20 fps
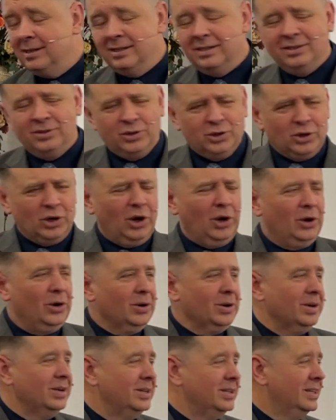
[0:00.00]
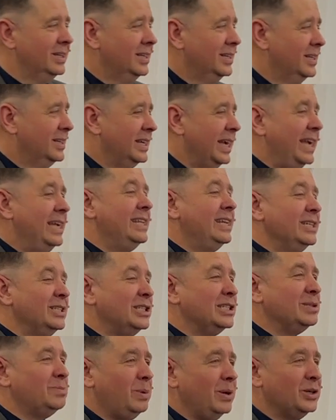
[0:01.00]
strong he does
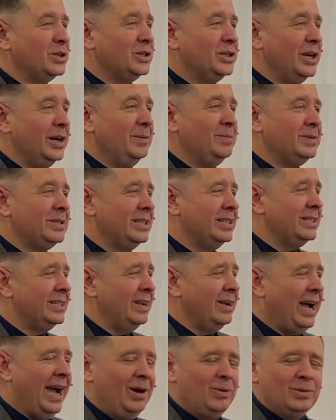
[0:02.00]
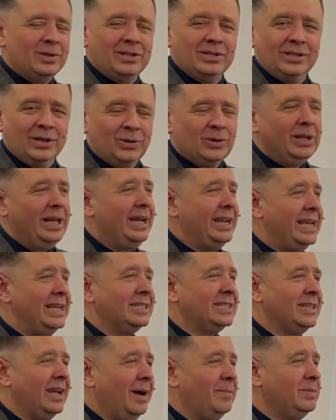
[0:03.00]
his push ups, and I was so glad he
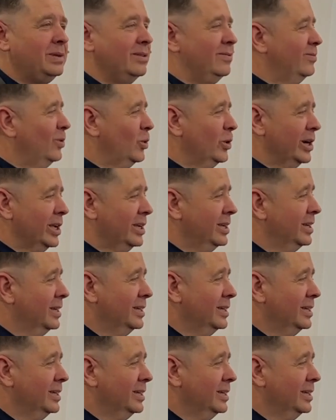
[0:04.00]
stopped at 40.